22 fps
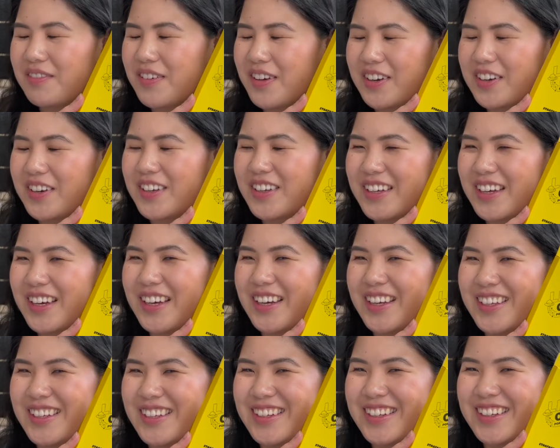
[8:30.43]

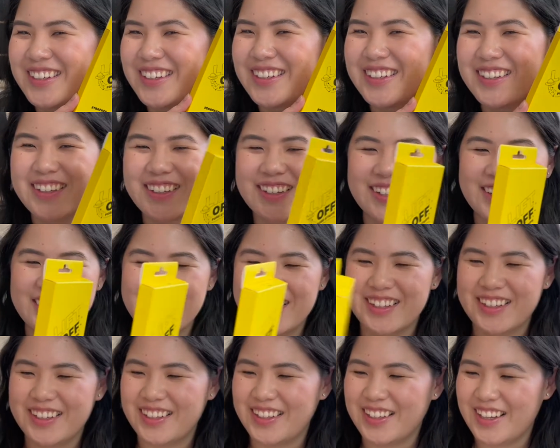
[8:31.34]

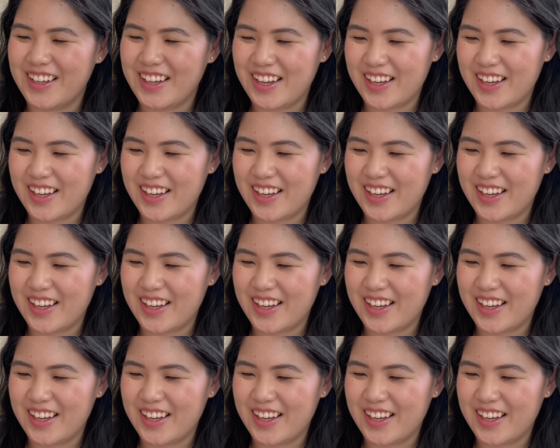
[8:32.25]
very good.